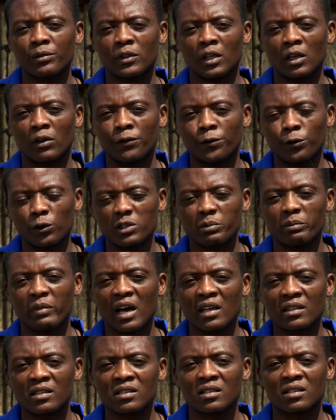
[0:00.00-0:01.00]
the foot
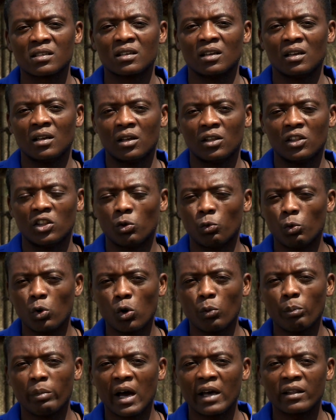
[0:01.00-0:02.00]
baths, the
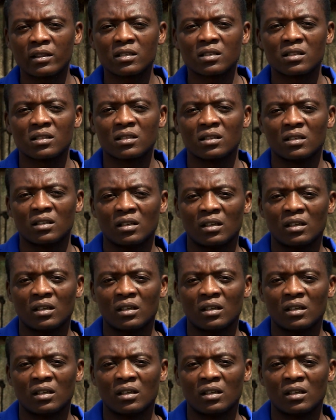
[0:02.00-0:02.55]
wool baths,